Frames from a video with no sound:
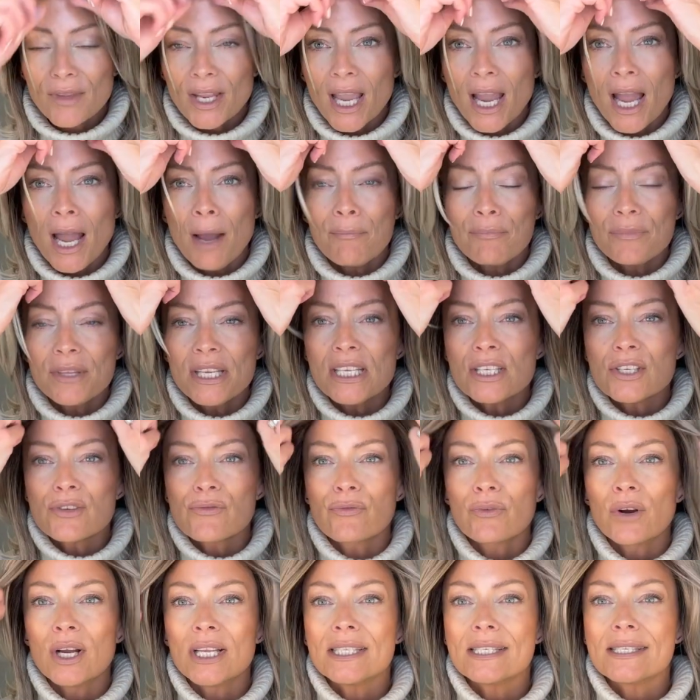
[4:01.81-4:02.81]
Um, these
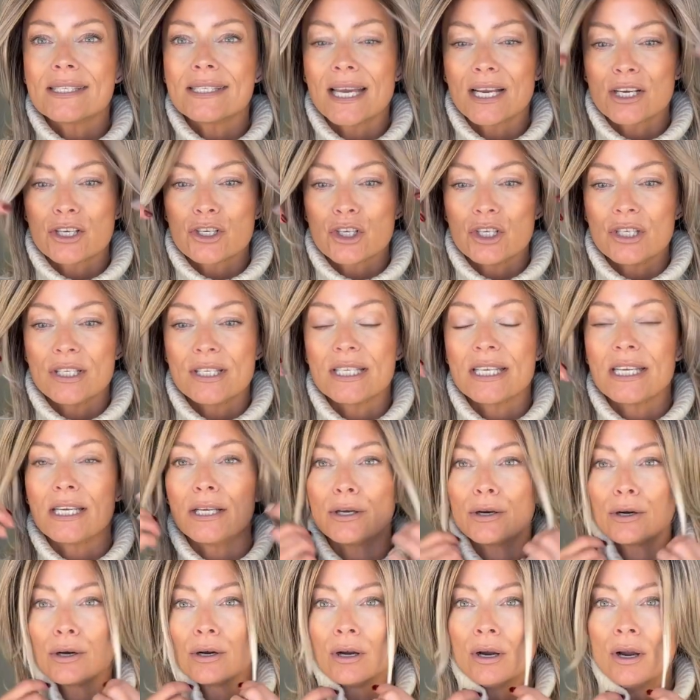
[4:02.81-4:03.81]
front sections
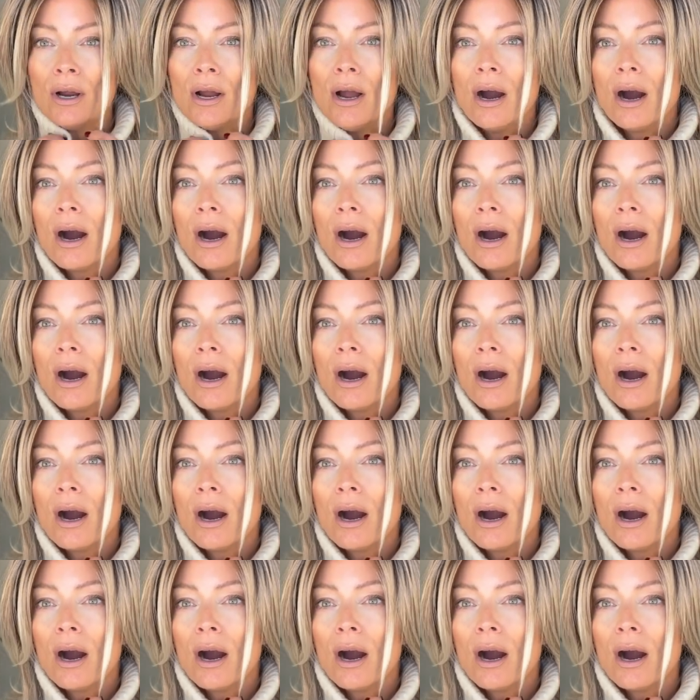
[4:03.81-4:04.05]
here